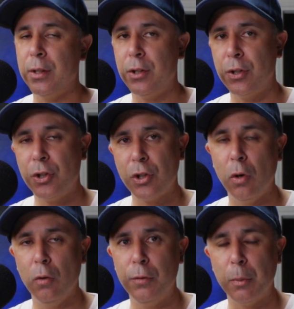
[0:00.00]
it just
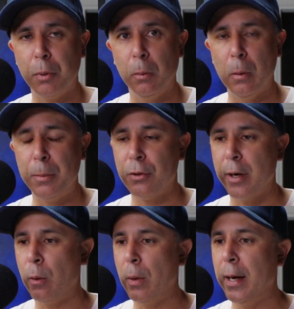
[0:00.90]
solves the problem
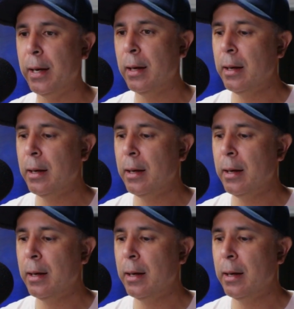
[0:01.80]
straight away.